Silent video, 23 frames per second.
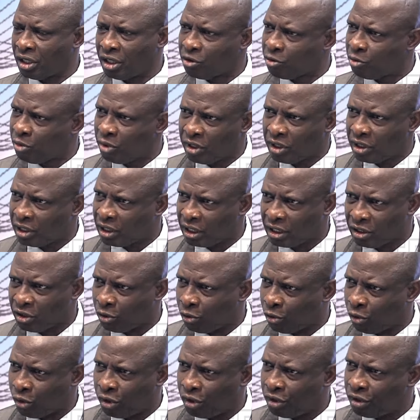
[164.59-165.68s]
transmit as
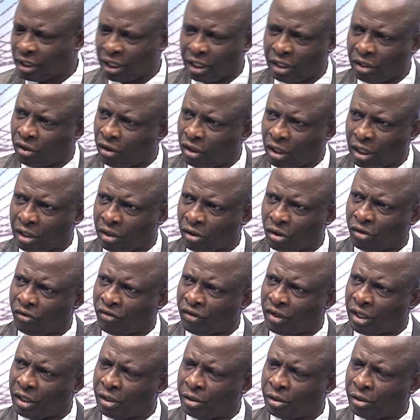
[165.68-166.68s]
they want, and, and